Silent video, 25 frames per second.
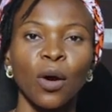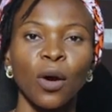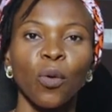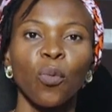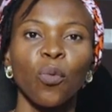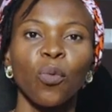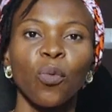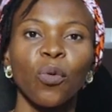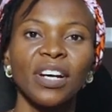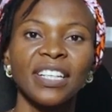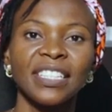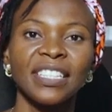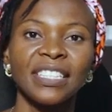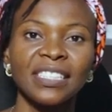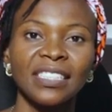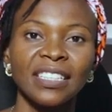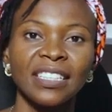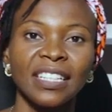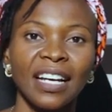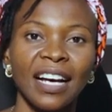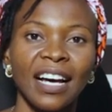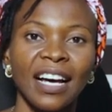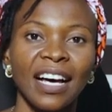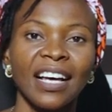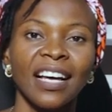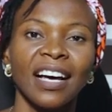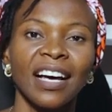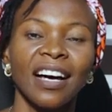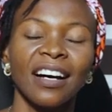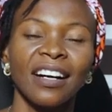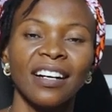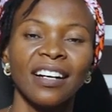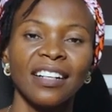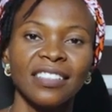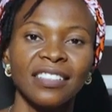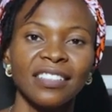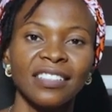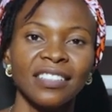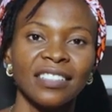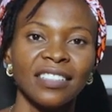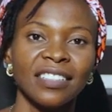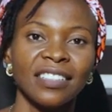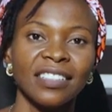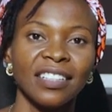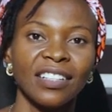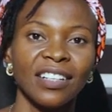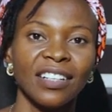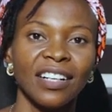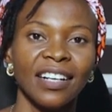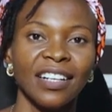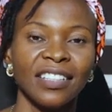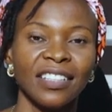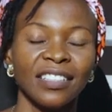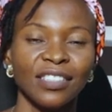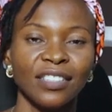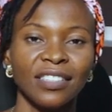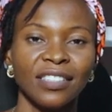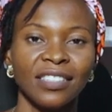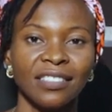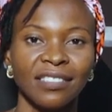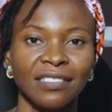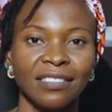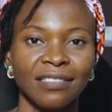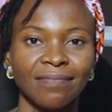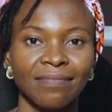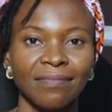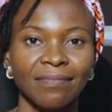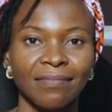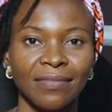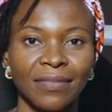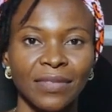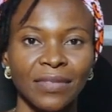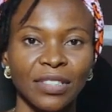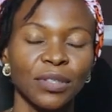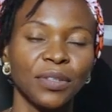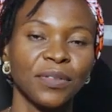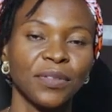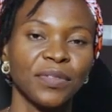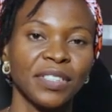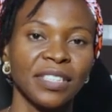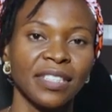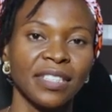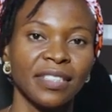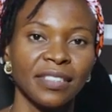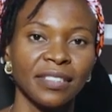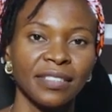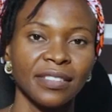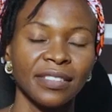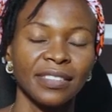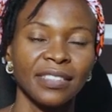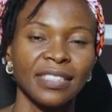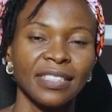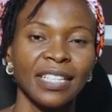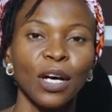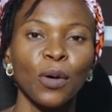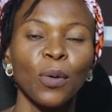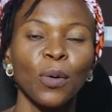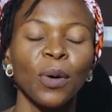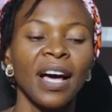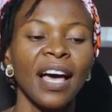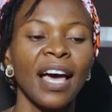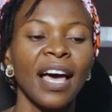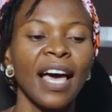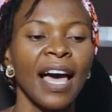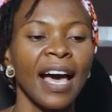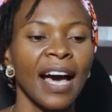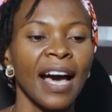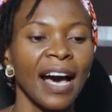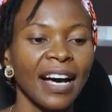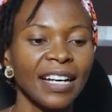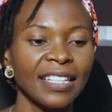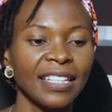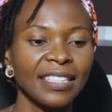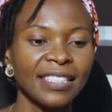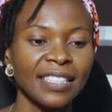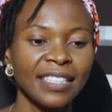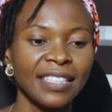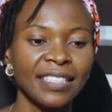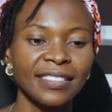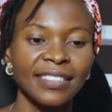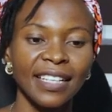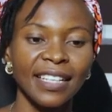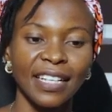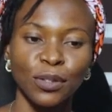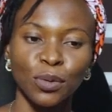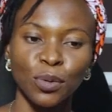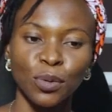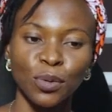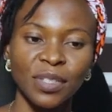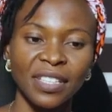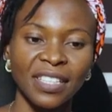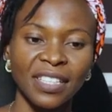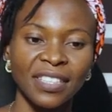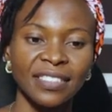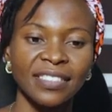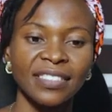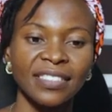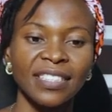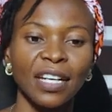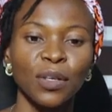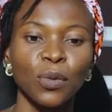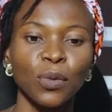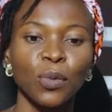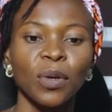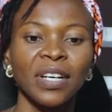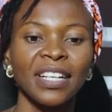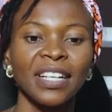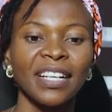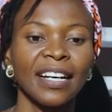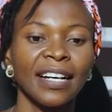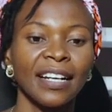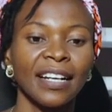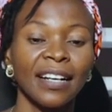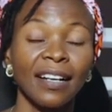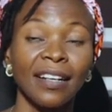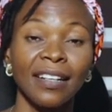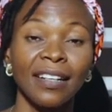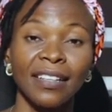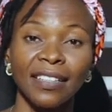What are hard and soft skills? Now, hard skills are those skills that one can